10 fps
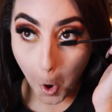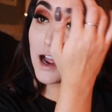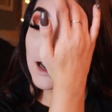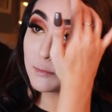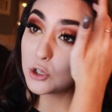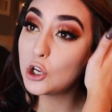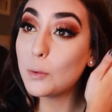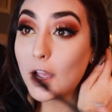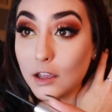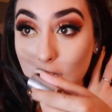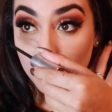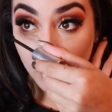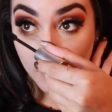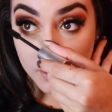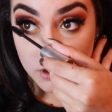I am going to go back in. I'm going
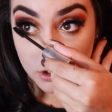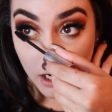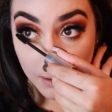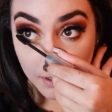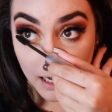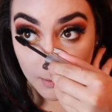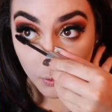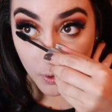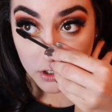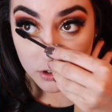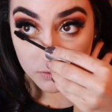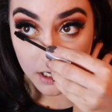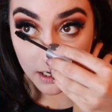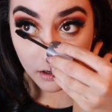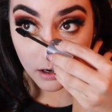to let this dry, but I am going to
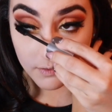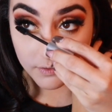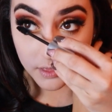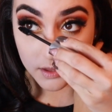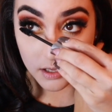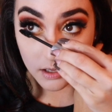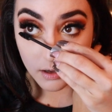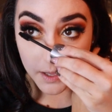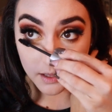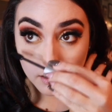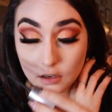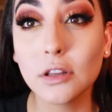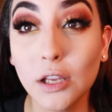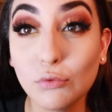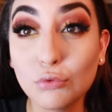take off the bake.
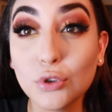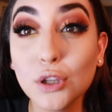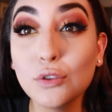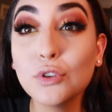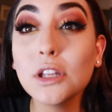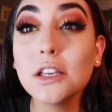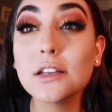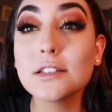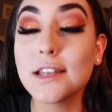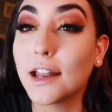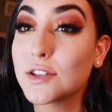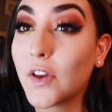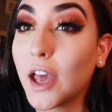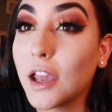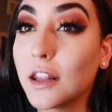Like really, really
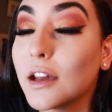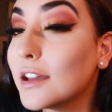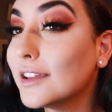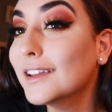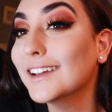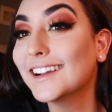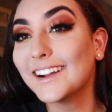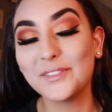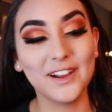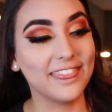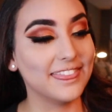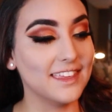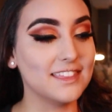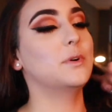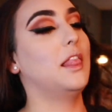satisfied with
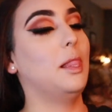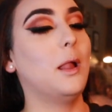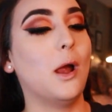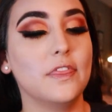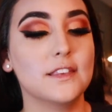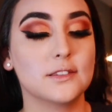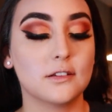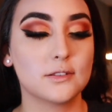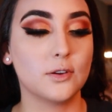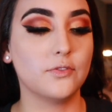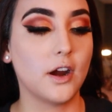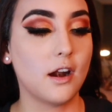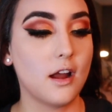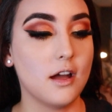this look so far.